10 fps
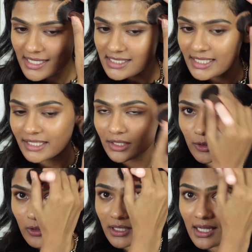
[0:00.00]
my skin
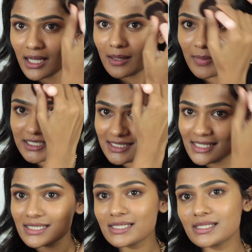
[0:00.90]
tone, but
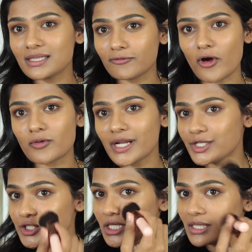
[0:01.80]
since the
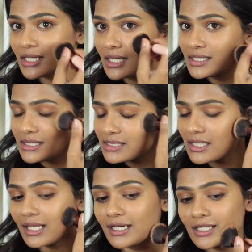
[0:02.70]
foundation is
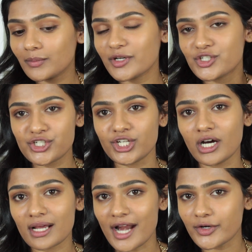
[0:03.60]
a little bit
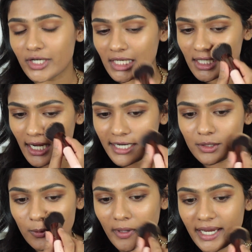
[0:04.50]
sheer and really
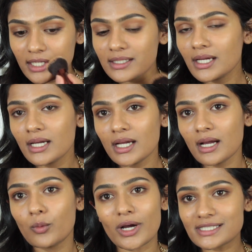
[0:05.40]
lightweight,
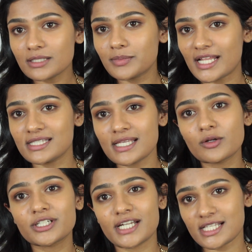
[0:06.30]
once it blends
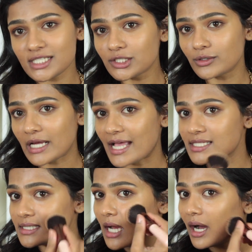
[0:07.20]
out it doesn't look
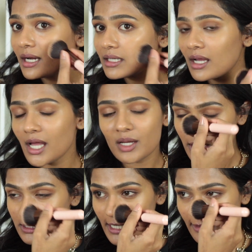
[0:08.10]
as dark.
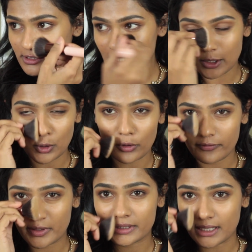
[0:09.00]
So I would say go
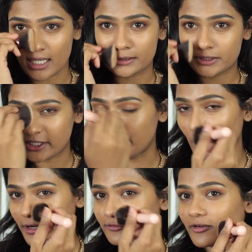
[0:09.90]
with
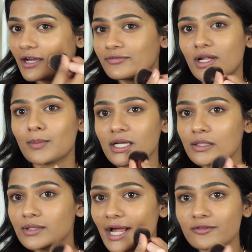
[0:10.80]

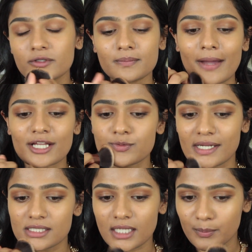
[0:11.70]
3.5W. That would match
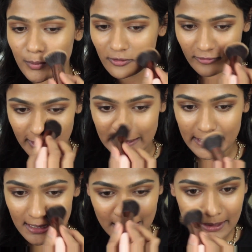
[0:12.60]
my skin
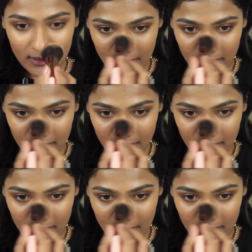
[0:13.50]
perfectly.